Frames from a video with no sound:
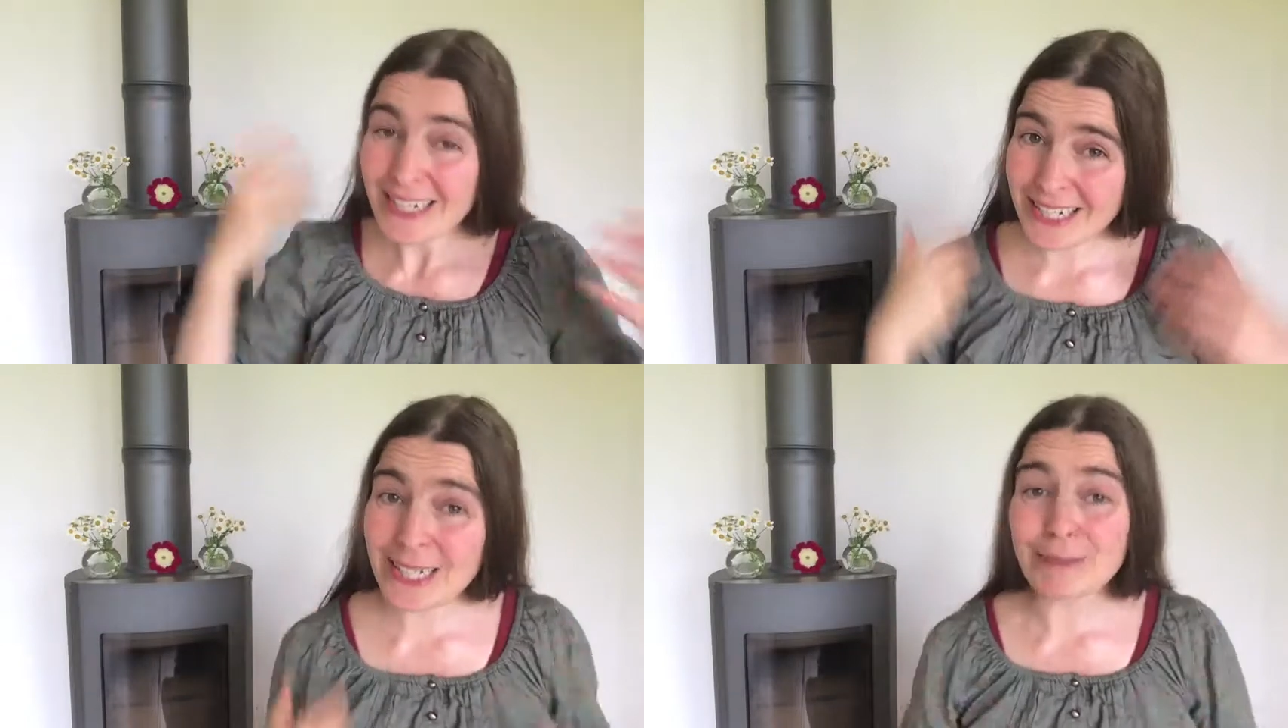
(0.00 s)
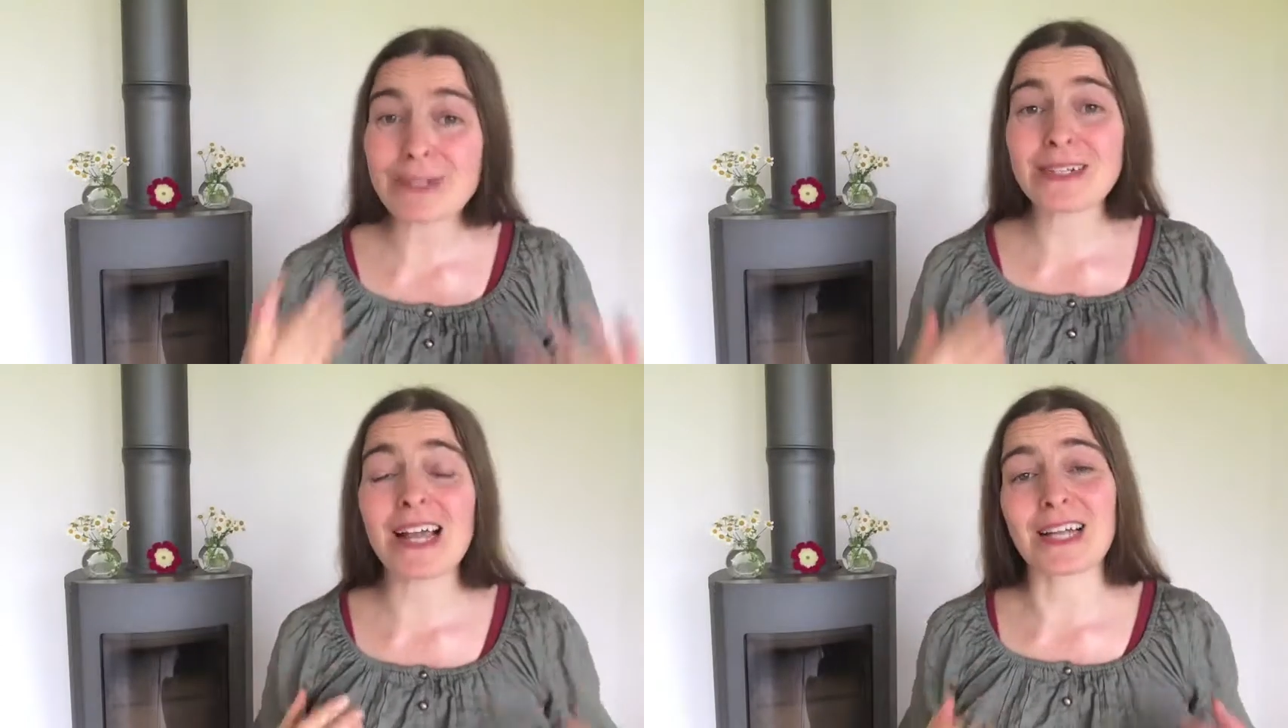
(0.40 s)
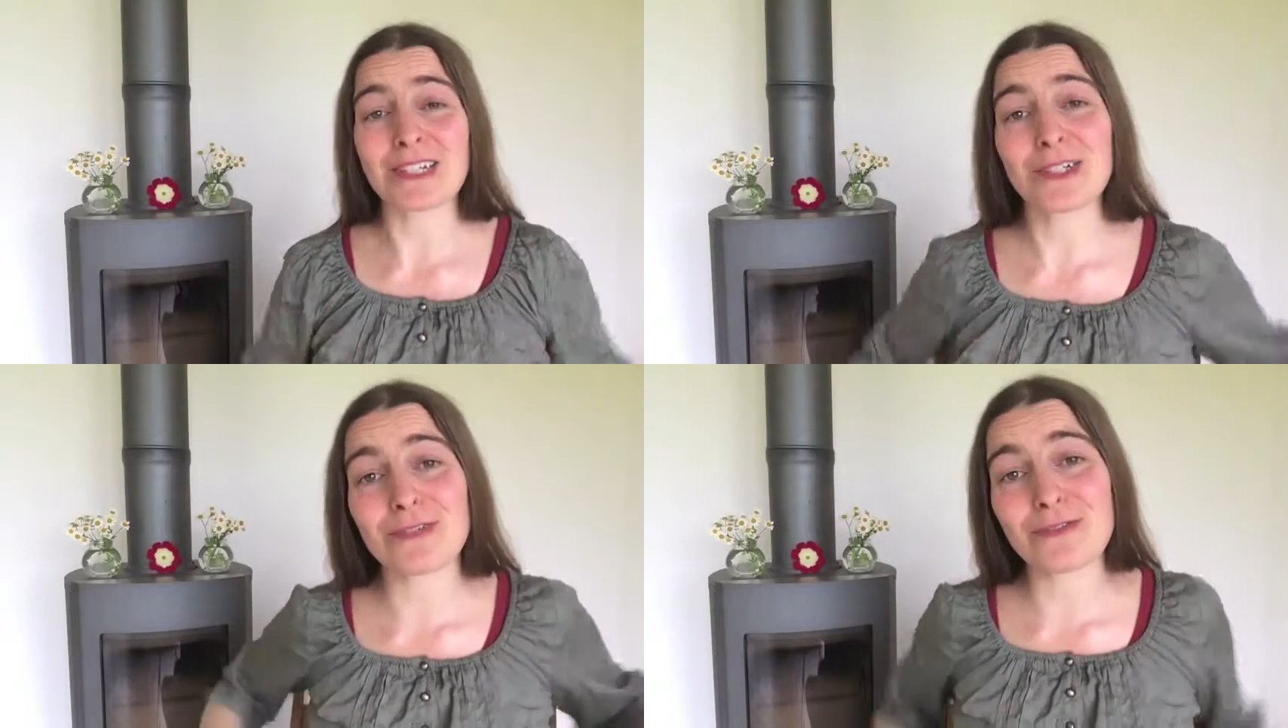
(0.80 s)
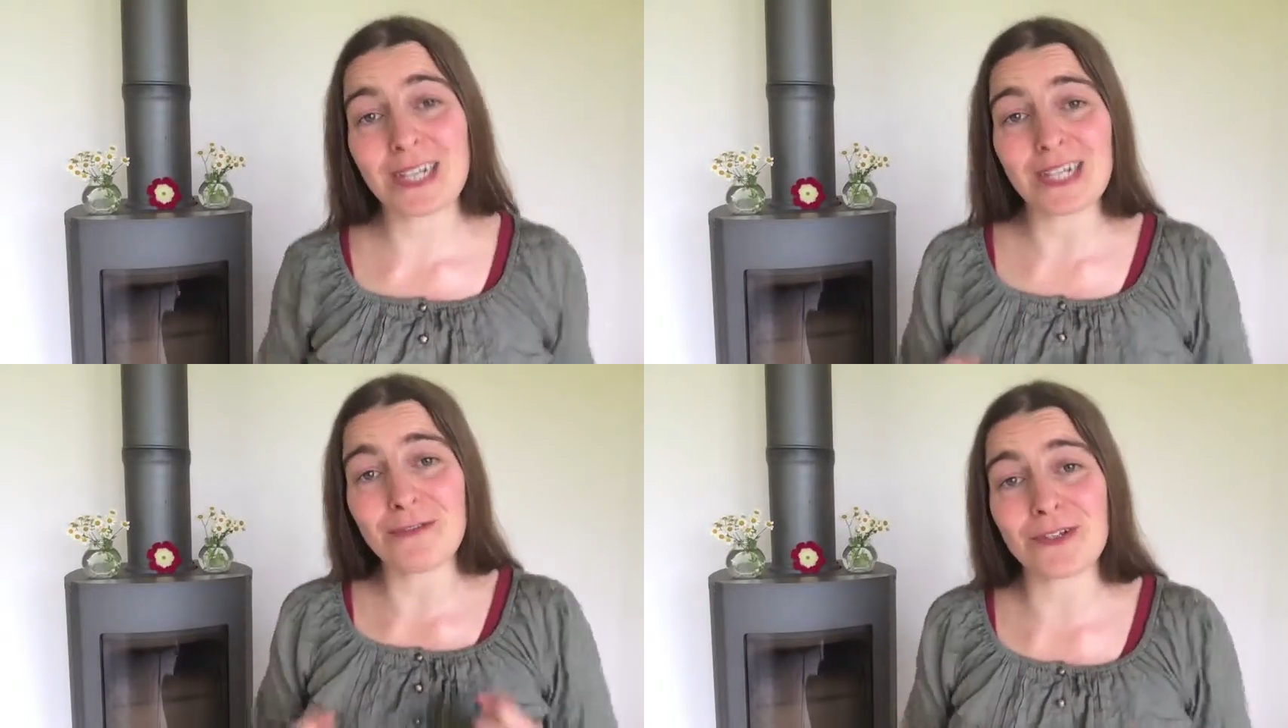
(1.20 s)
Keep doing that till you
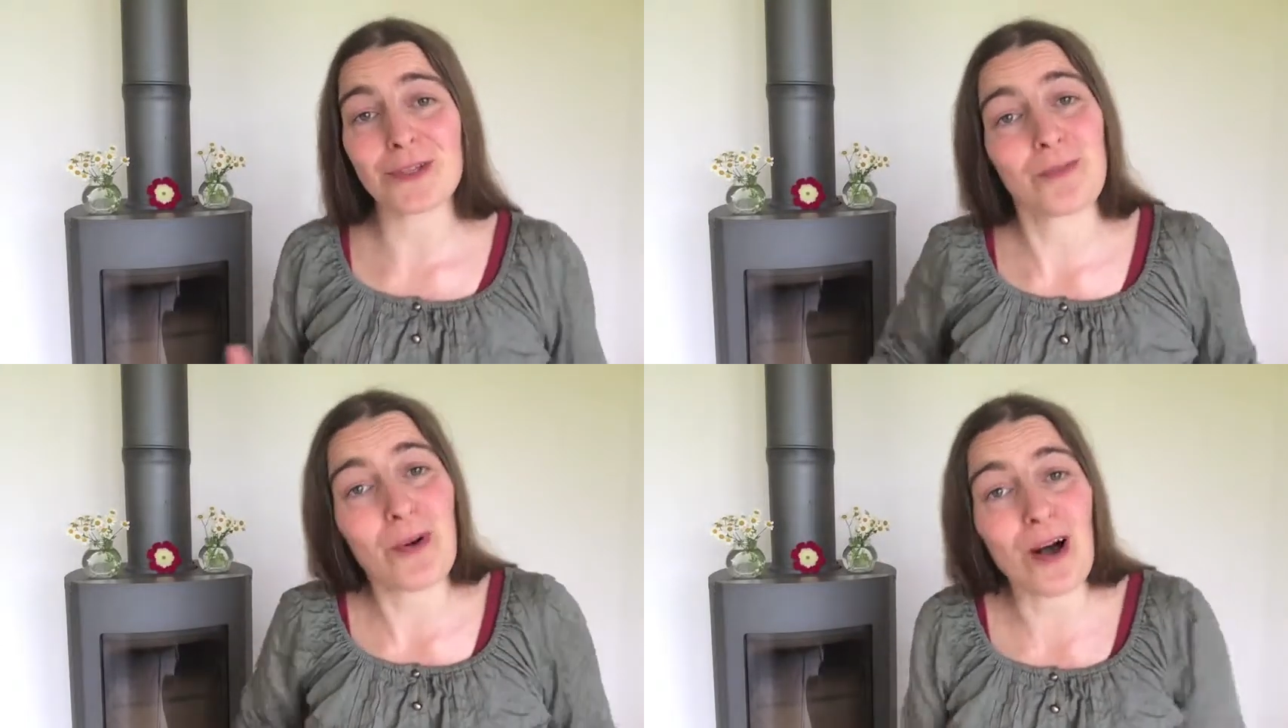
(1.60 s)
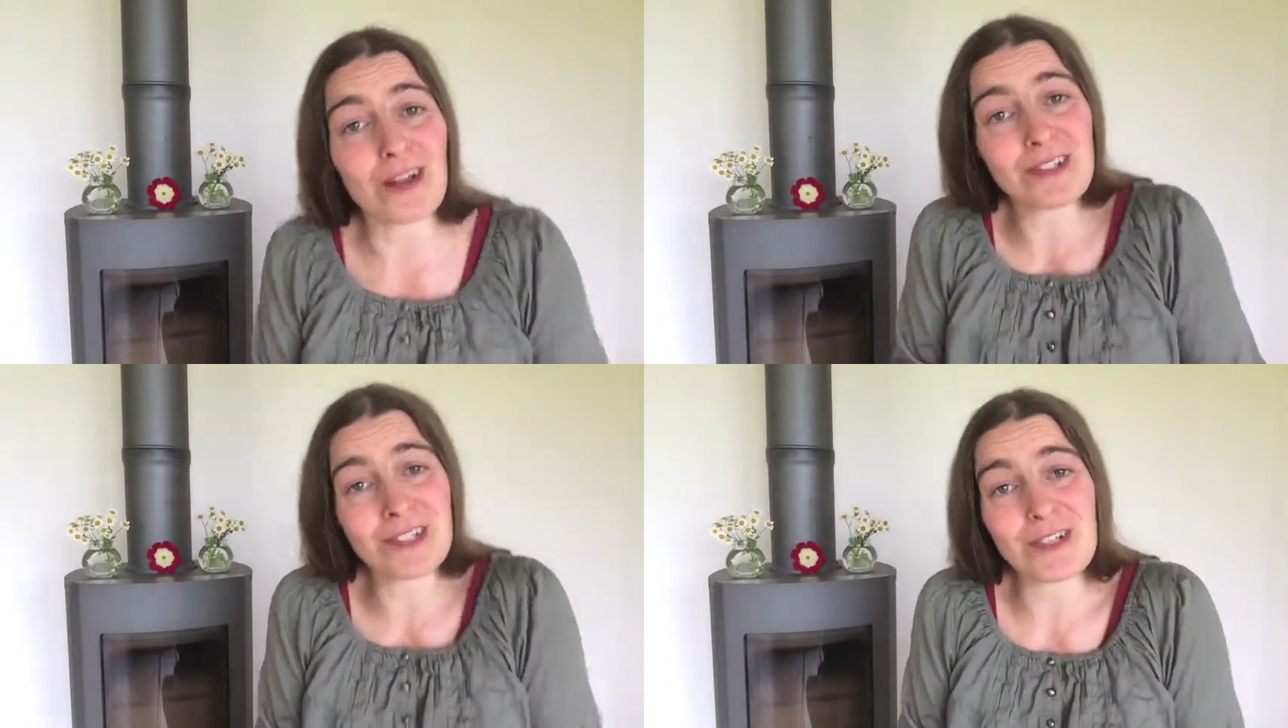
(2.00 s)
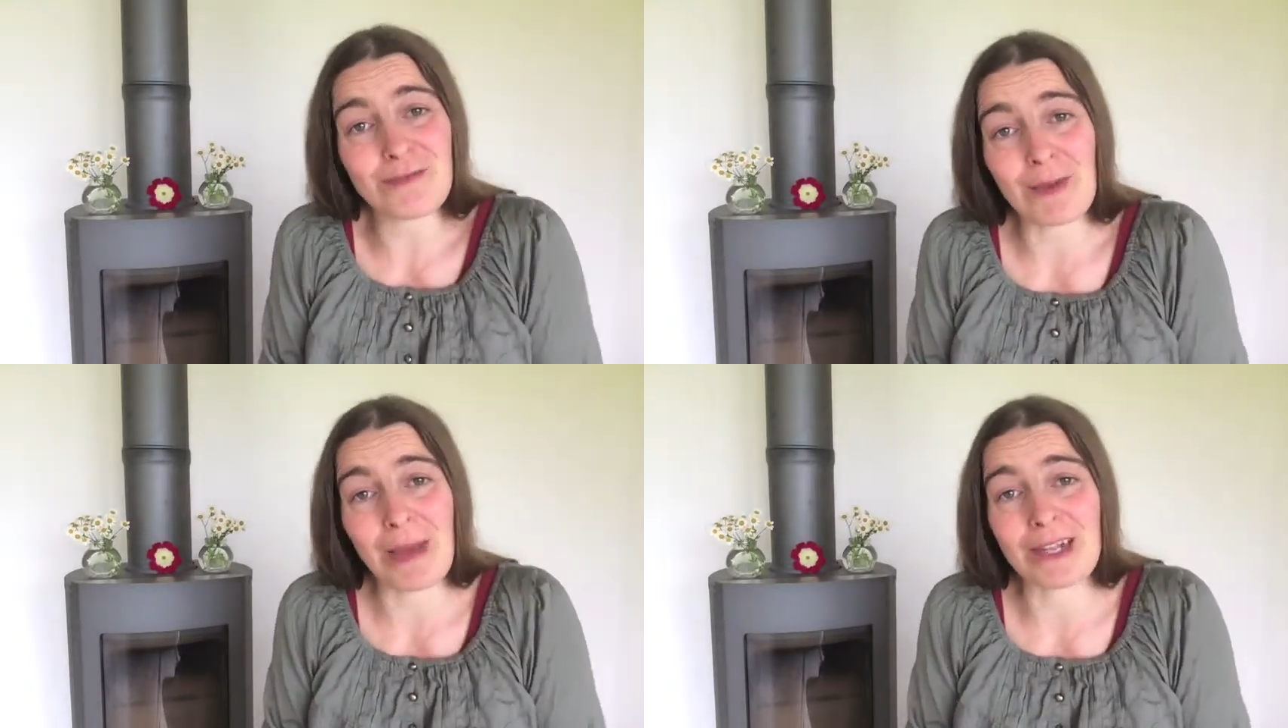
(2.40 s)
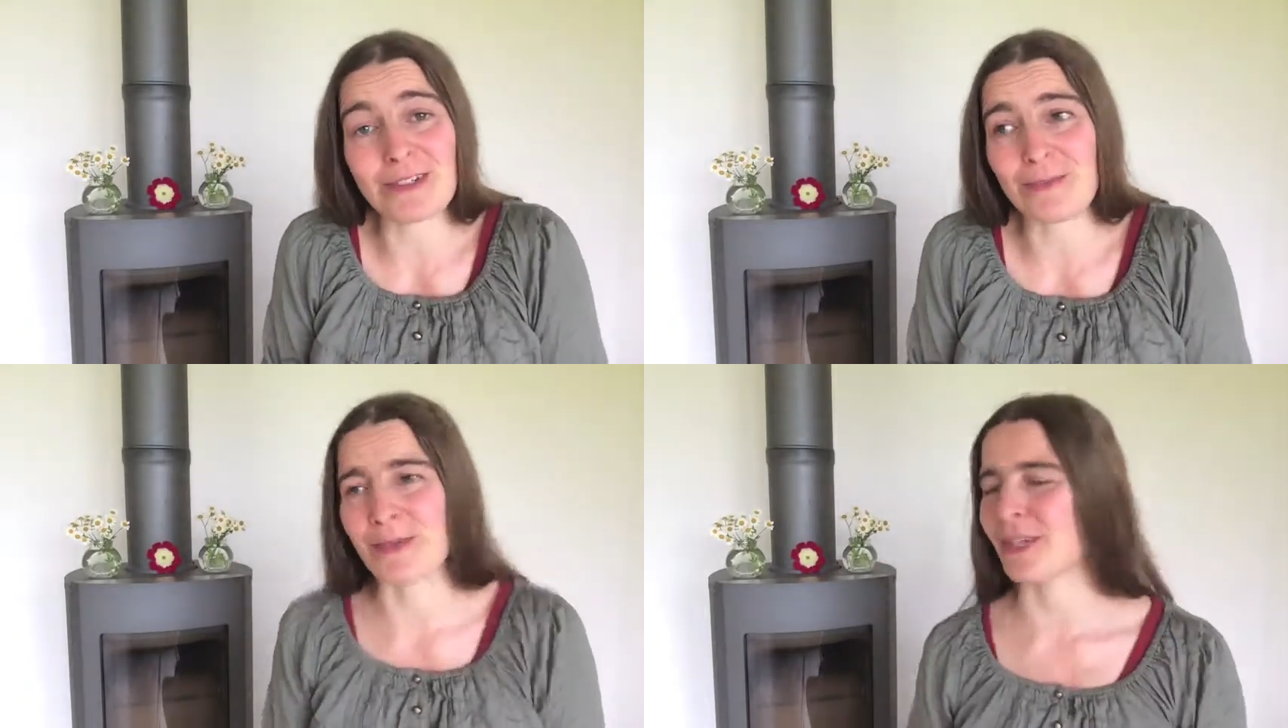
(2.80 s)
really feel the positive
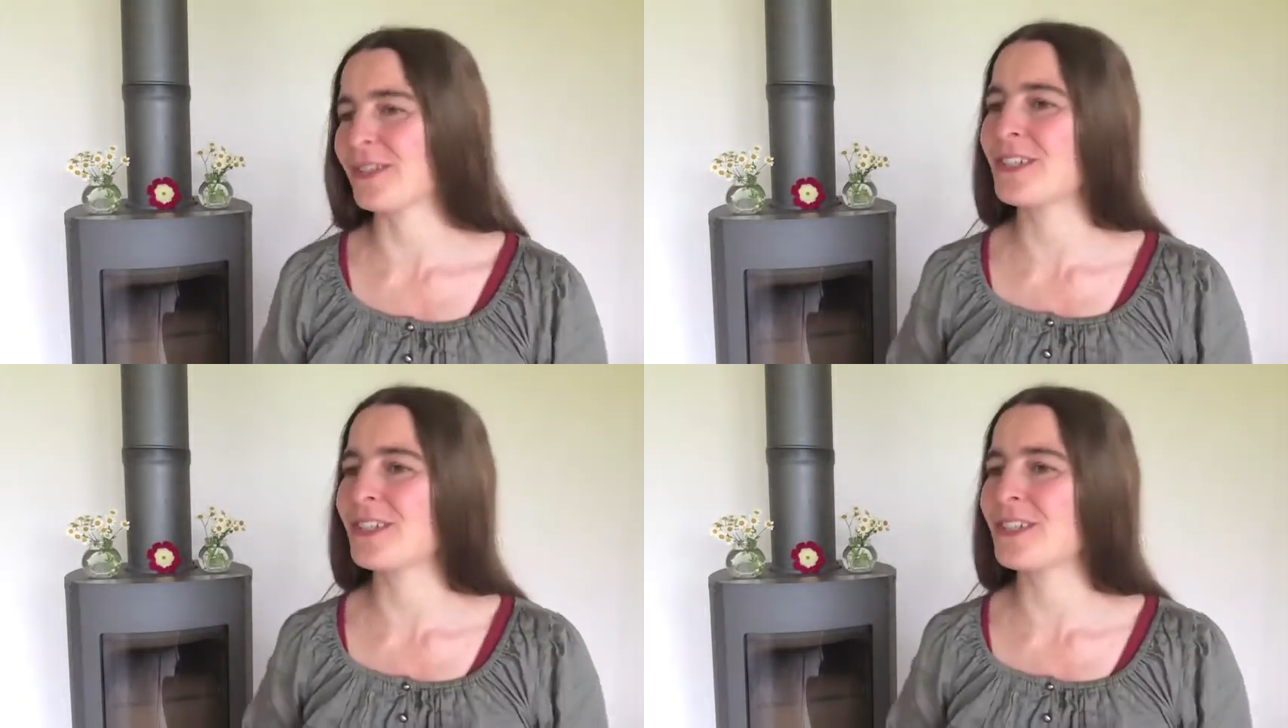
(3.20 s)
momentum build,